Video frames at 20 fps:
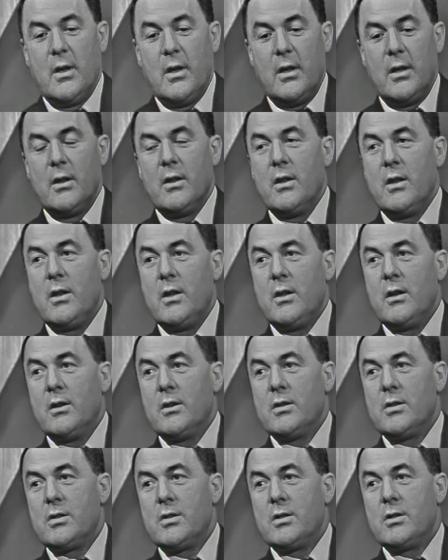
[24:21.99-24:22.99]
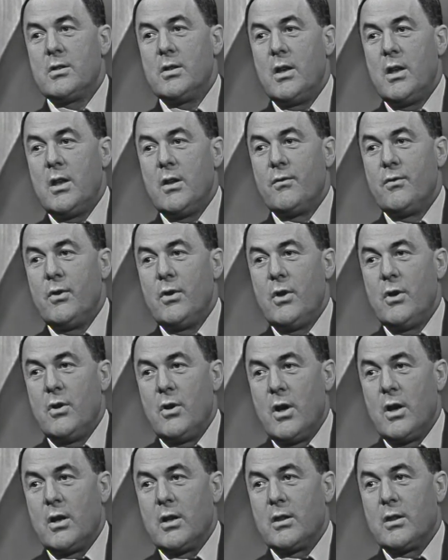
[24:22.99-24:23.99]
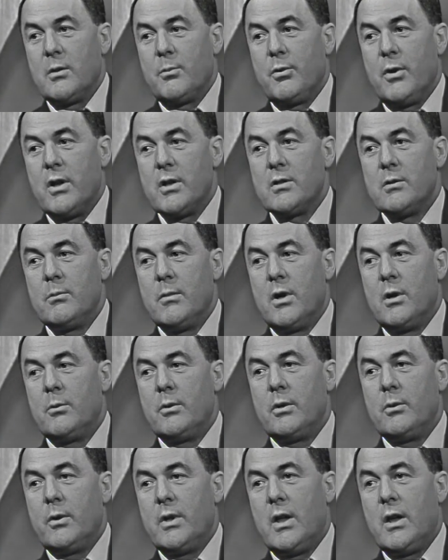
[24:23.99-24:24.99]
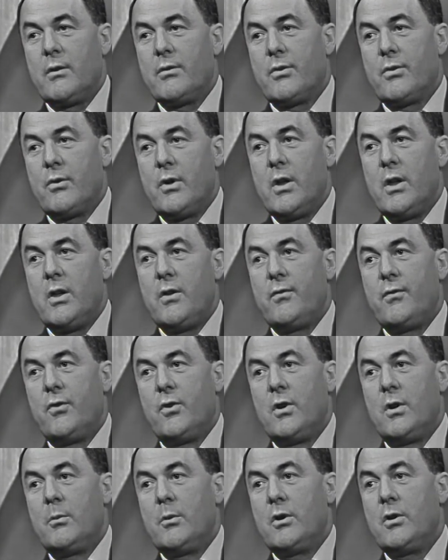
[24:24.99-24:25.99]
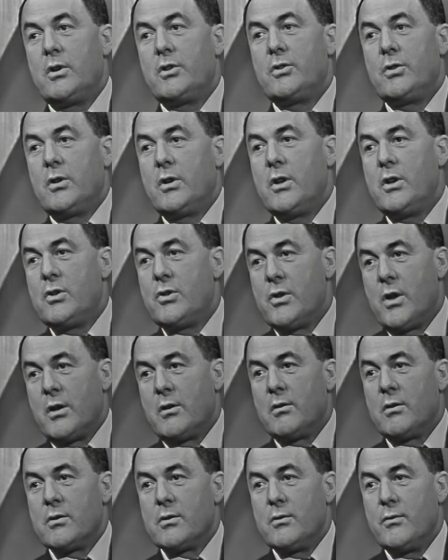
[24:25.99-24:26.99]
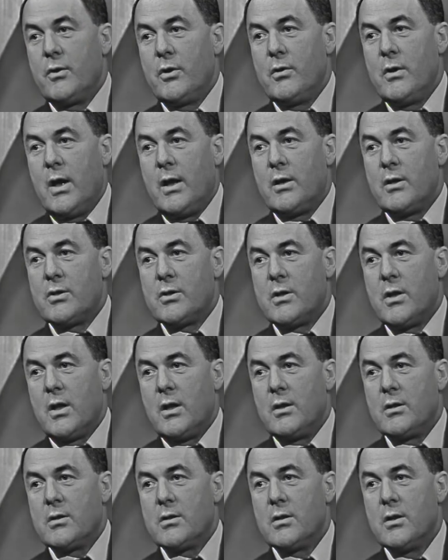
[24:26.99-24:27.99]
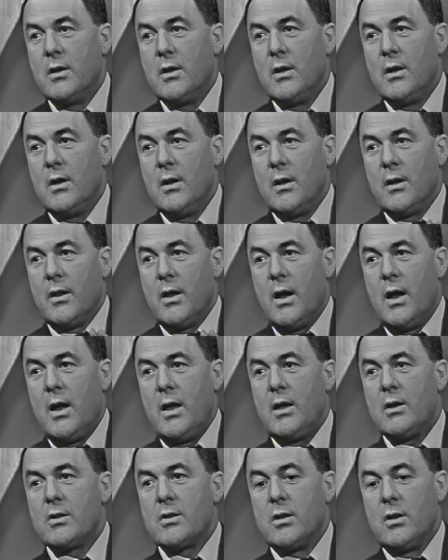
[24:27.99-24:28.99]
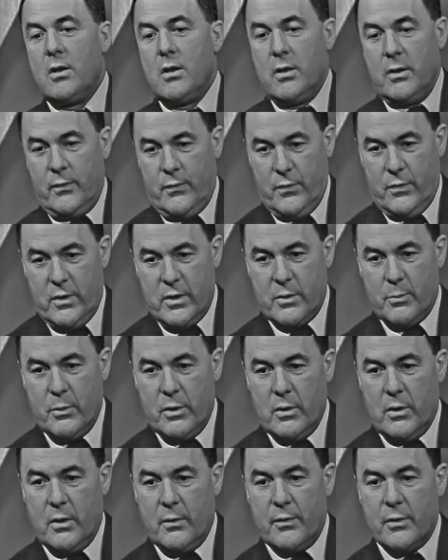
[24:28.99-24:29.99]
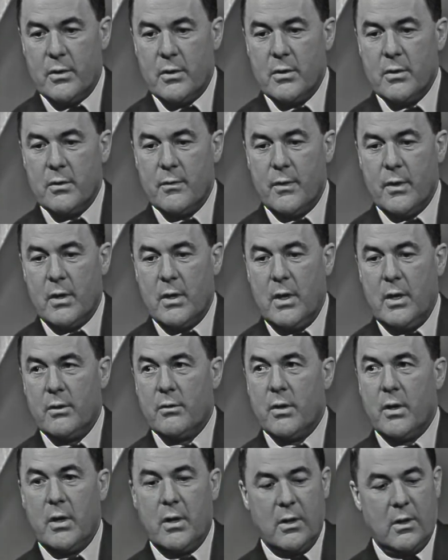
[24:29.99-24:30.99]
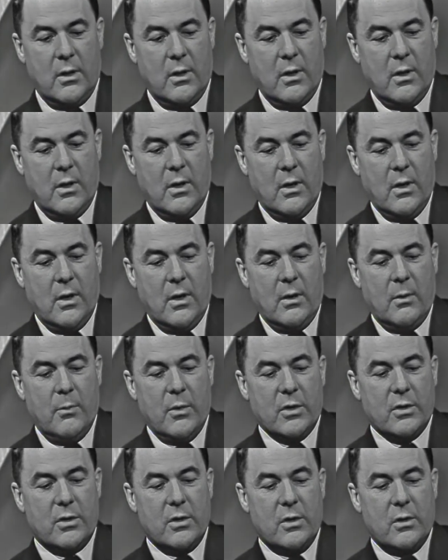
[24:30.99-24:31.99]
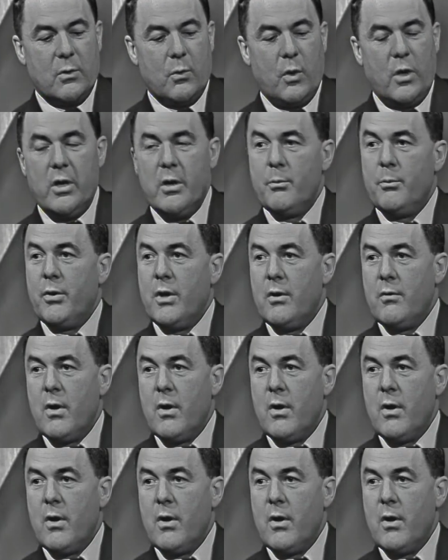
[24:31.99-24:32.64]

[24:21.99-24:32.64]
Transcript: In the city of New York, at the present moment, we have three former attorney generals of the United States the highest law enforcement officers of the country. Mr. William P.